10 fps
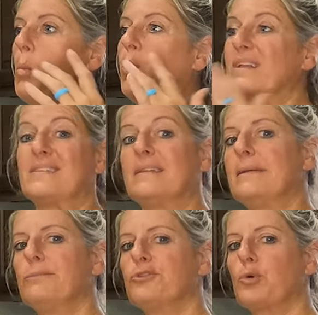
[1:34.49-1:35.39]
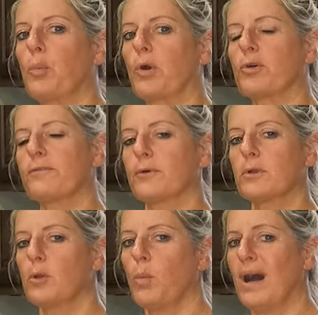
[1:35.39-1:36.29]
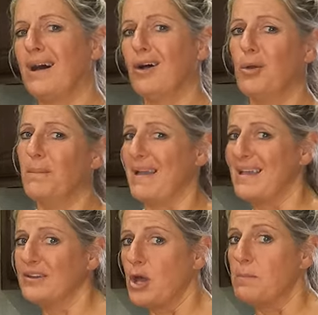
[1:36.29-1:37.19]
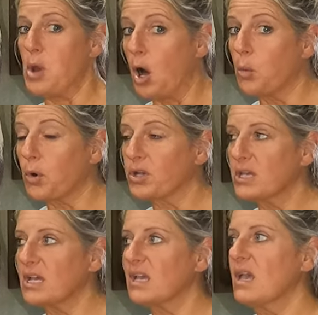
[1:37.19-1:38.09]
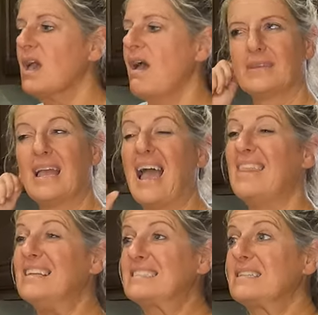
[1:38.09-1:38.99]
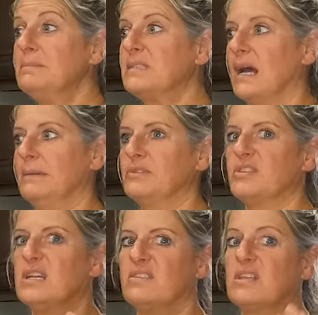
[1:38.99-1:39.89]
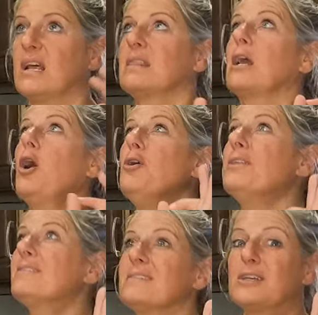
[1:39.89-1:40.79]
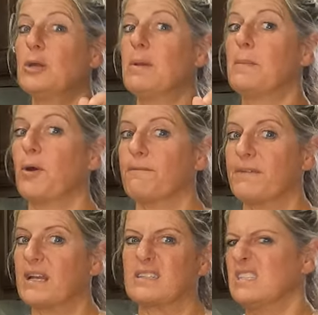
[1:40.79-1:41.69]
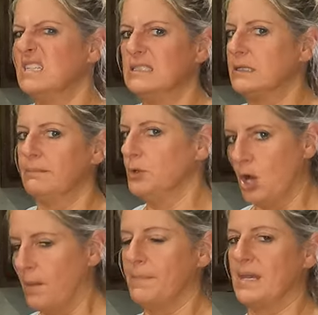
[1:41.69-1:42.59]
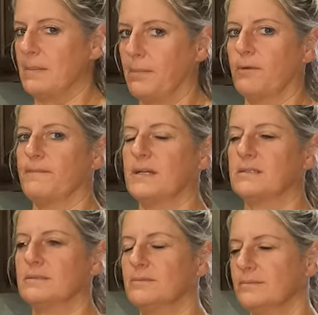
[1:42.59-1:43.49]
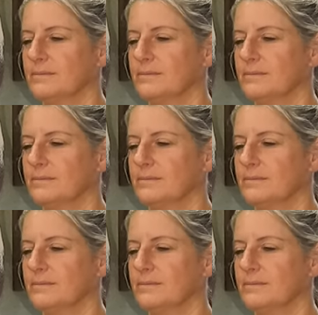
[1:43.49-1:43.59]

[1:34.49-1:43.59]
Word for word: What seems to work for a little while may end up not working. And then sometimes things that I think, oh, this is gonna be perfect, end up not being perfect.